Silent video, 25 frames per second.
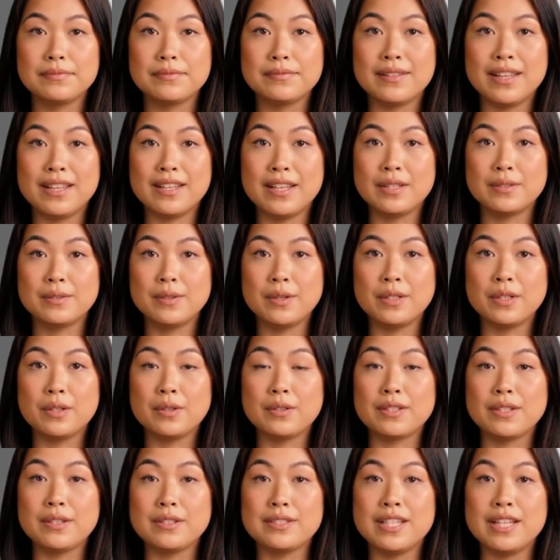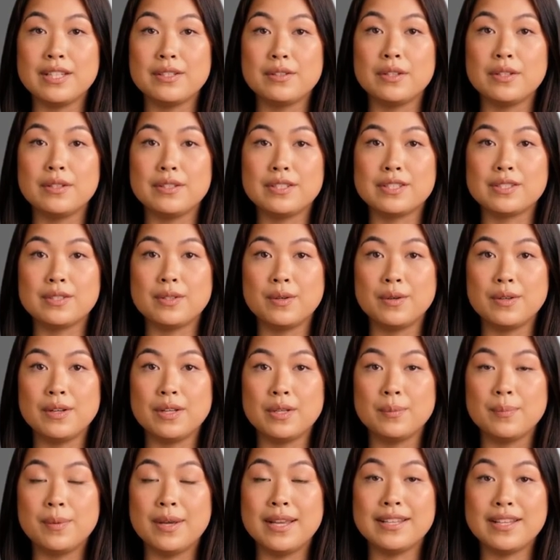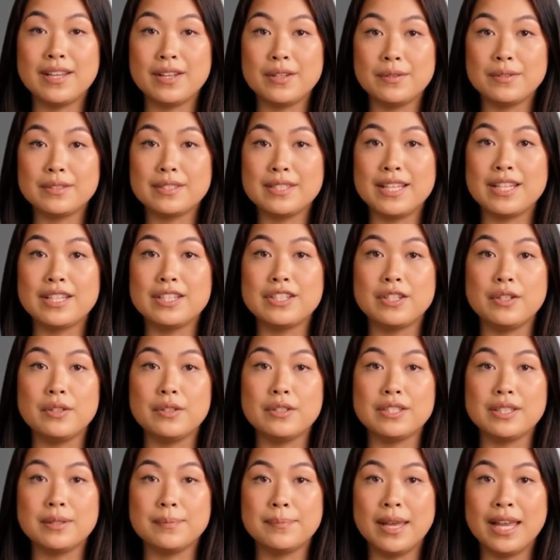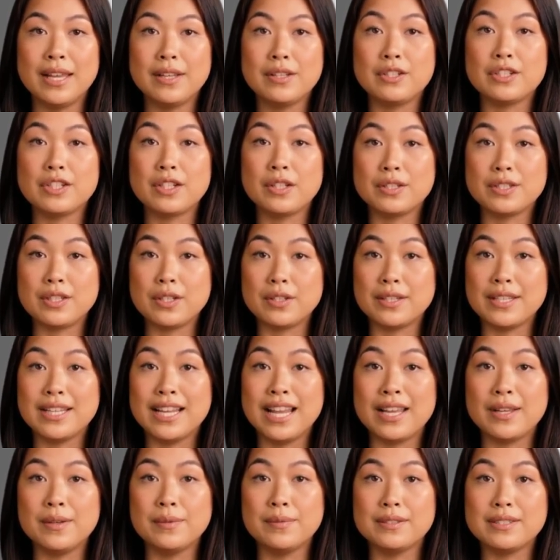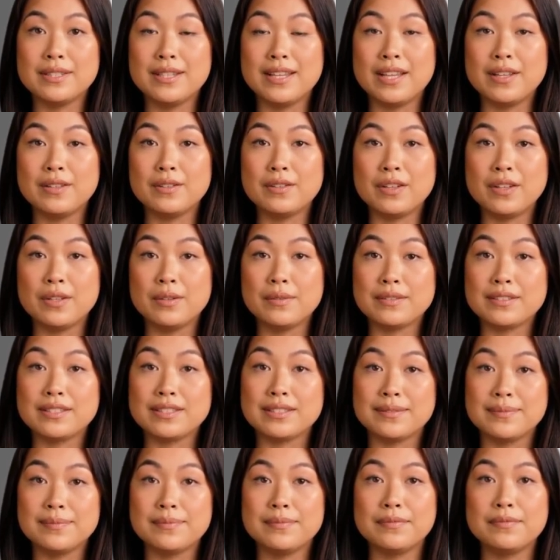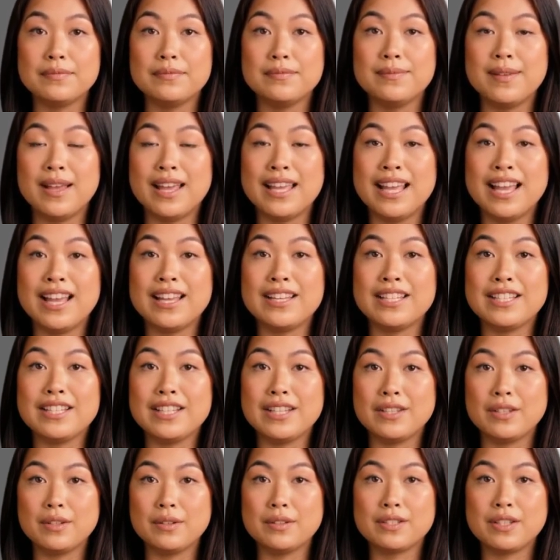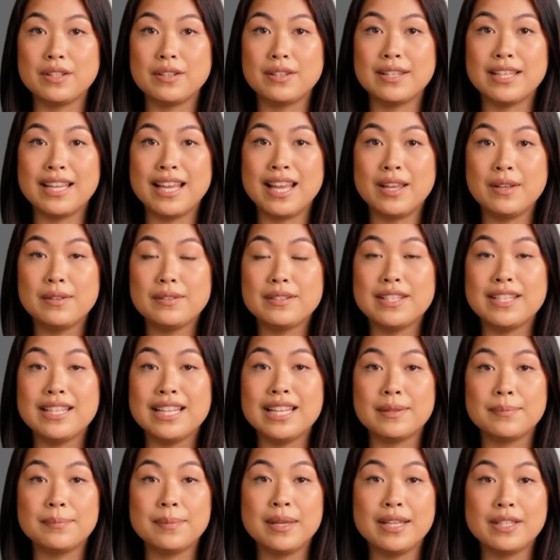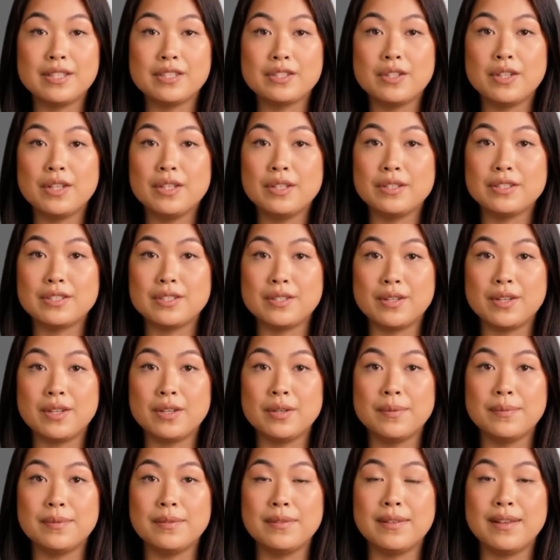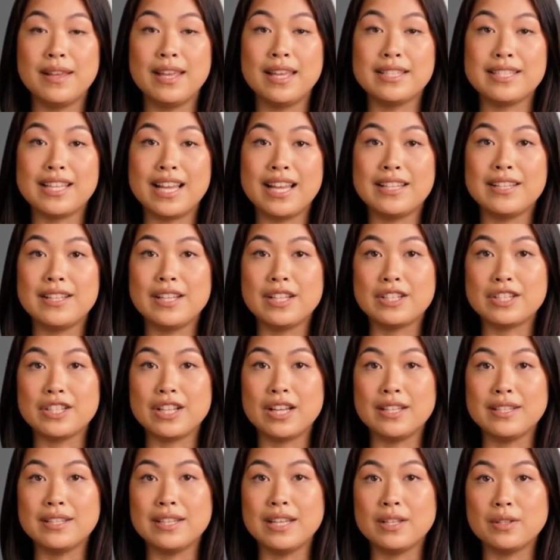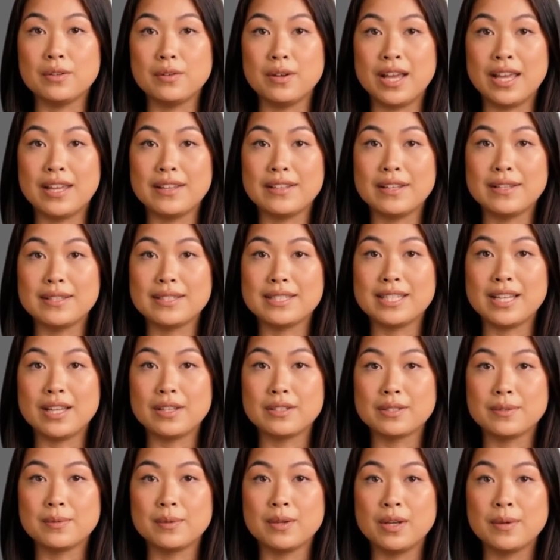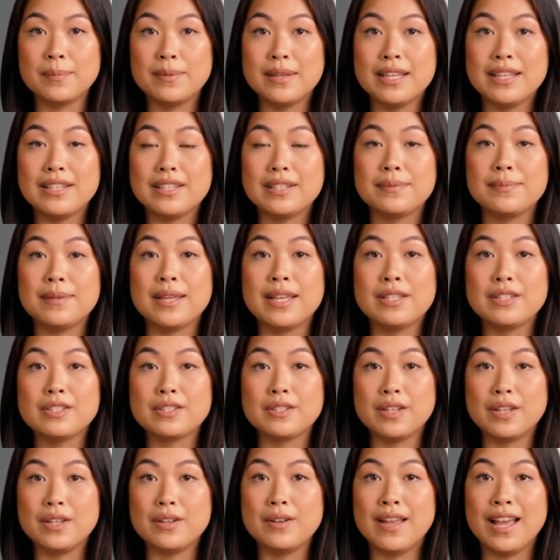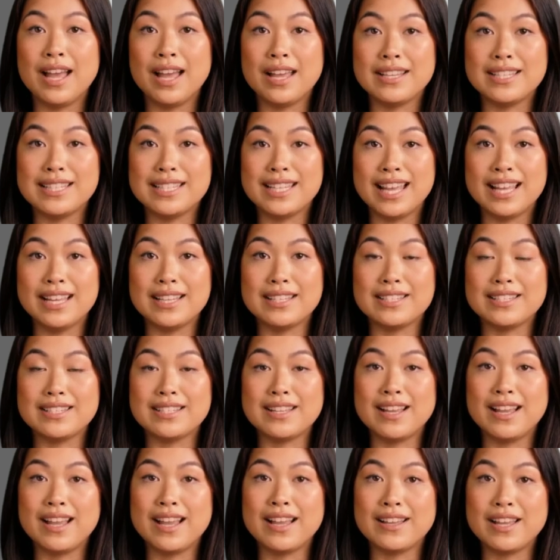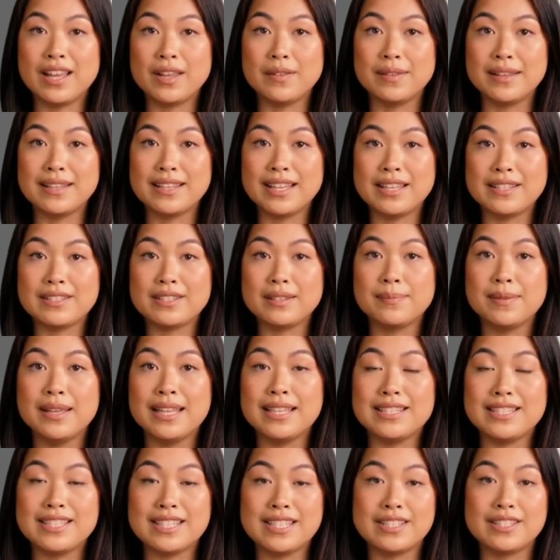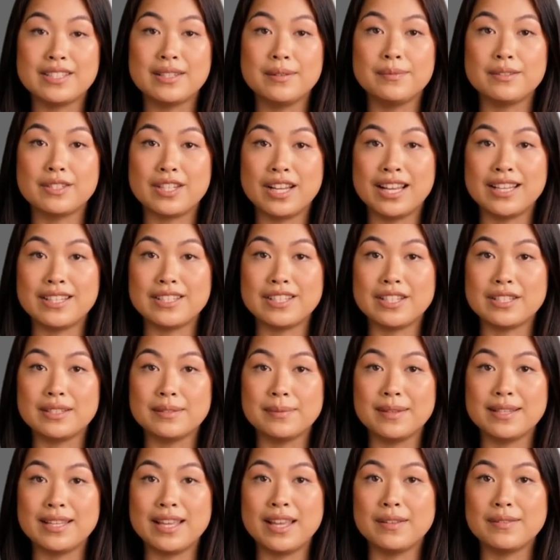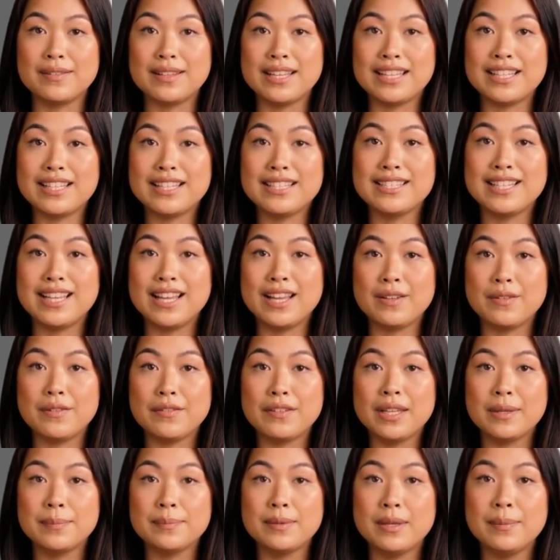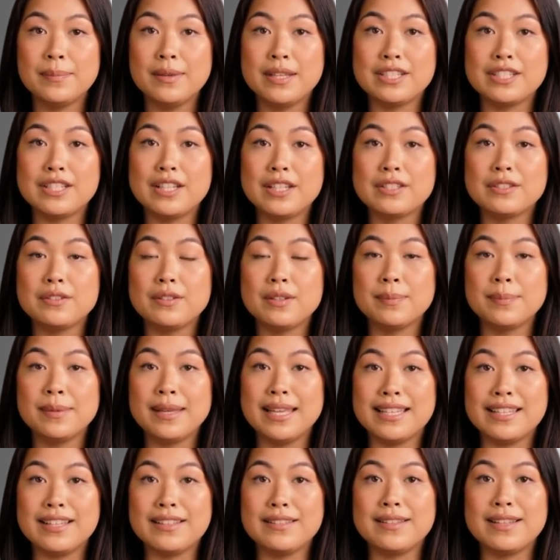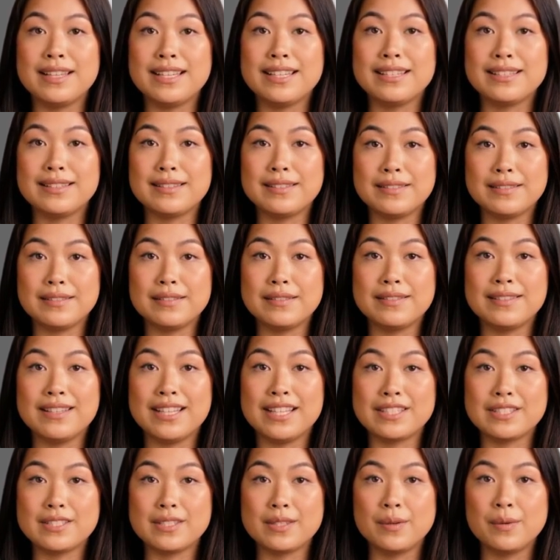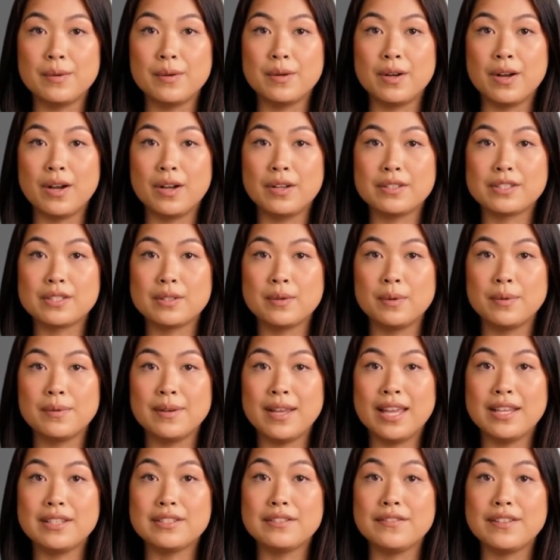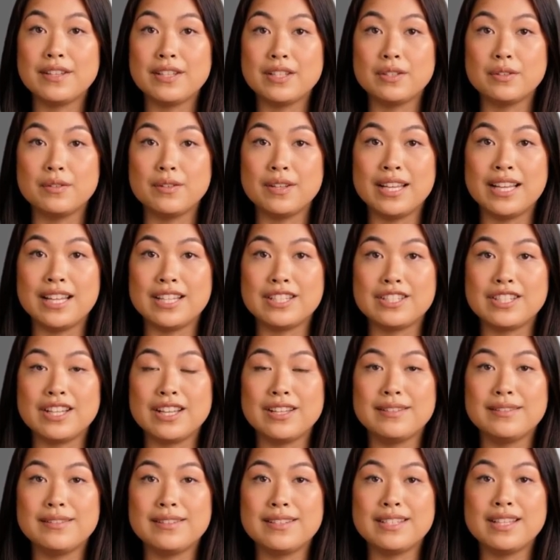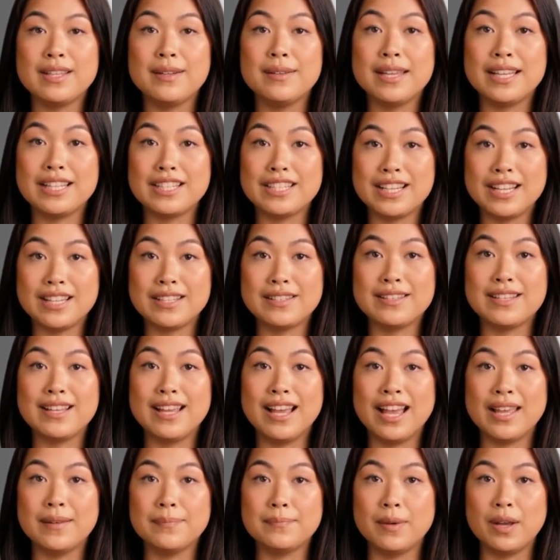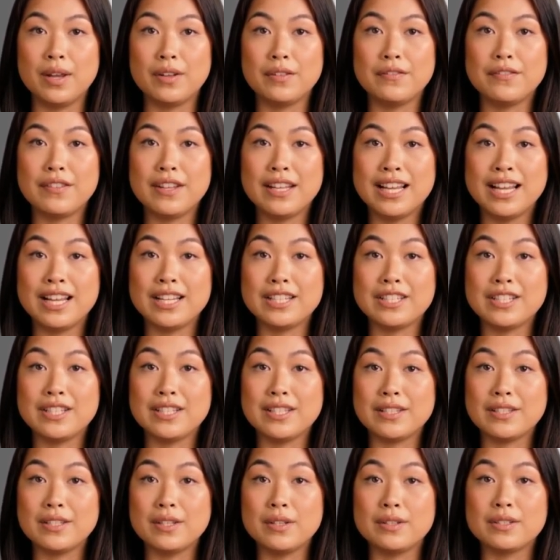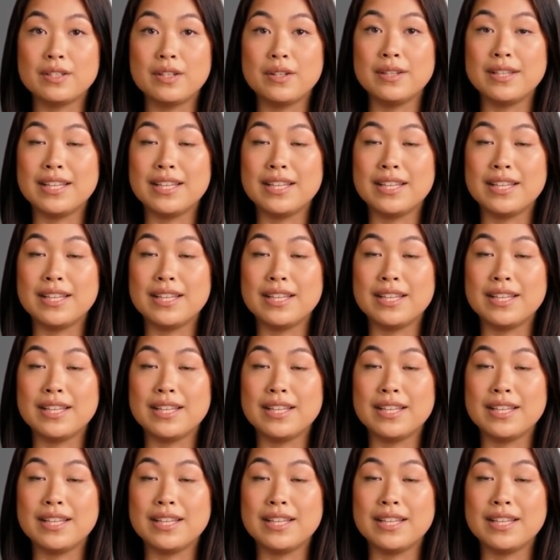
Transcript: The Local Users and Groups tool in Windows is used to manage user accounts and groups. By adding a user account to the administrator's group, a technician can grant themselves permanent administrator access, allowing them to make system changes without needing to elevate permissions repeatedly. This tool also allows for the creation, deletion, and modification of user